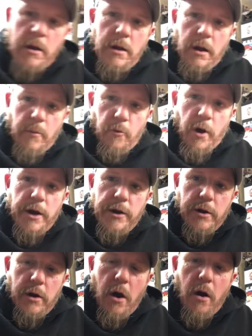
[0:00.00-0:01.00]
I'm ready
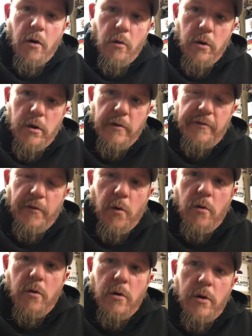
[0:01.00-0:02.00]
to go
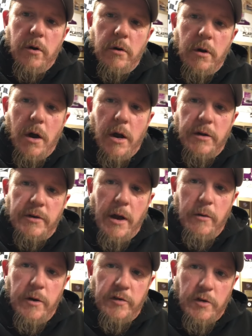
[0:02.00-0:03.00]
for
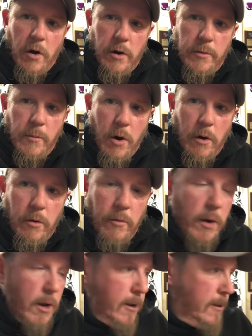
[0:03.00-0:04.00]
Down East Con tomorrow.
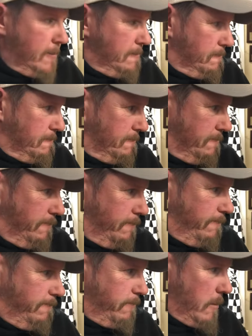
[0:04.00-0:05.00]

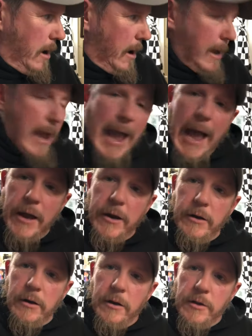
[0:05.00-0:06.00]
I
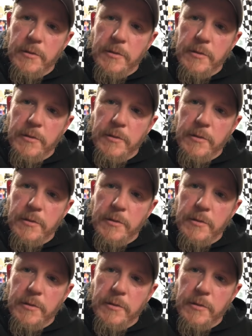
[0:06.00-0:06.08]
added the